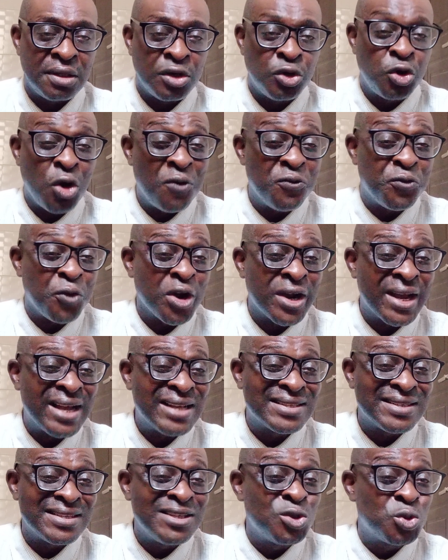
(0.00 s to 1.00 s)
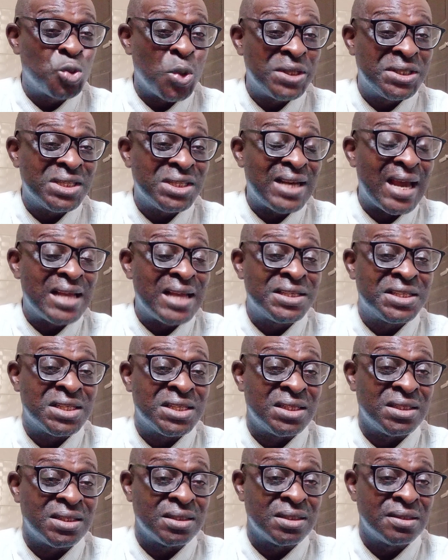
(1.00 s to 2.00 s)
Don't forget, in
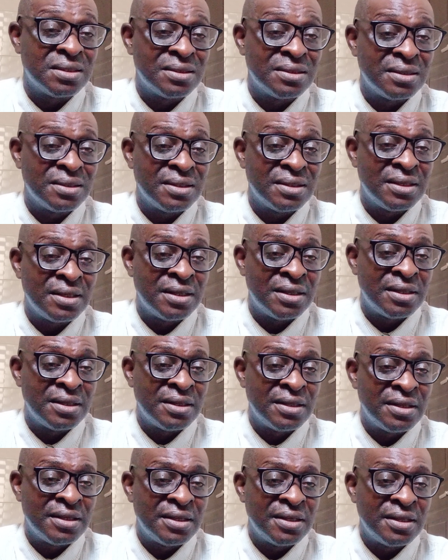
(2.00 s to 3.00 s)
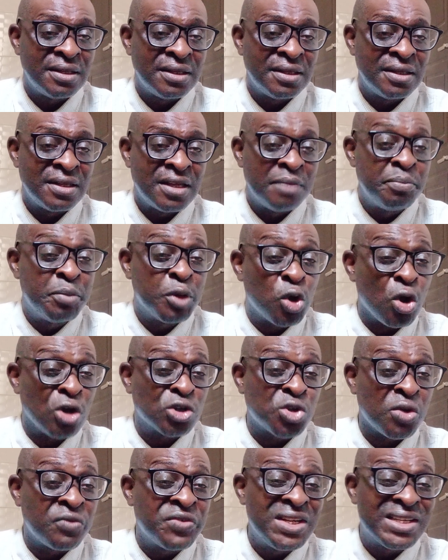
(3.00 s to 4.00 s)
2019,
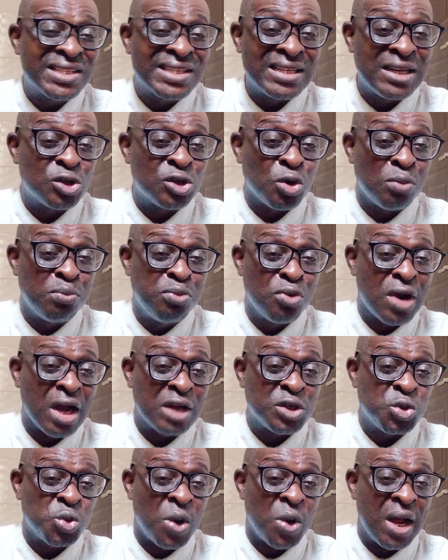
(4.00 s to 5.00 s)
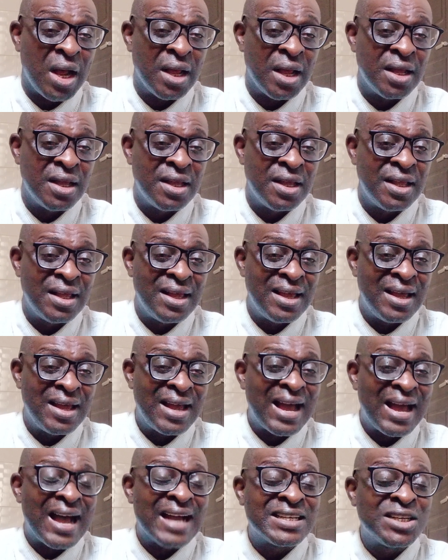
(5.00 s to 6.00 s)
because of this Senator Bukachua,
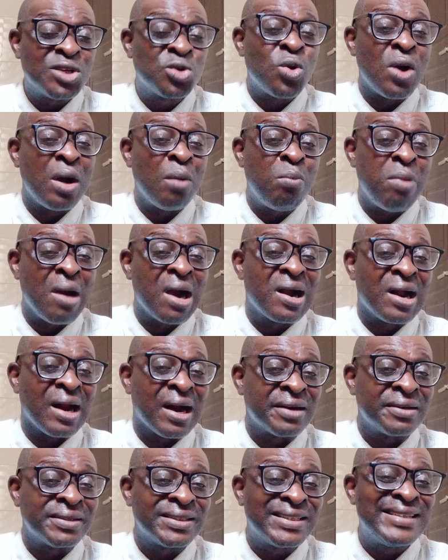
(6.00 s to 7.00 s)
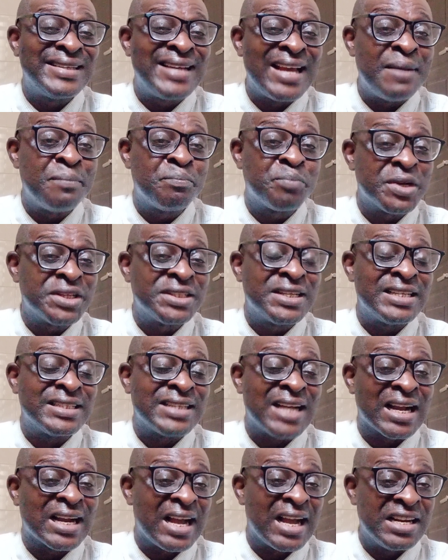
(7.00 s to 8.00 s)
Atiku Abubakar, the then
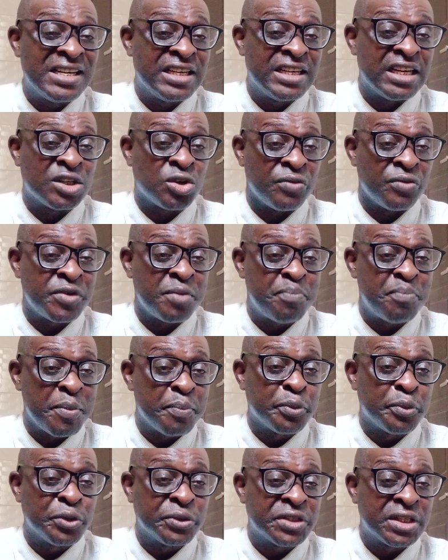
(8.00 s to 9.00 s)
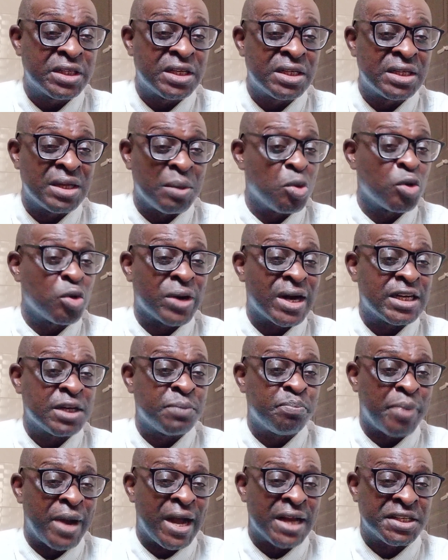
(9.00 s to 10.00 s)
presidential candidate of the People's
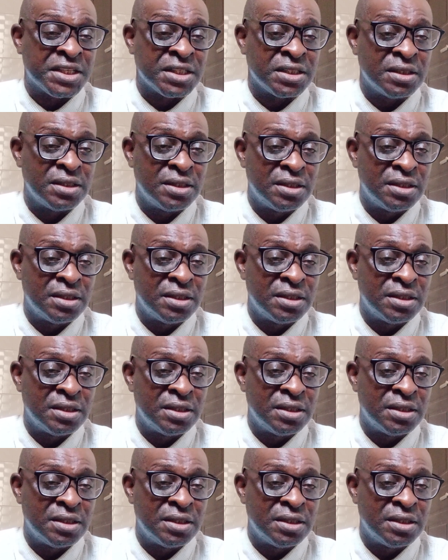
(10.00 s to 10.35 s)
Democratic Party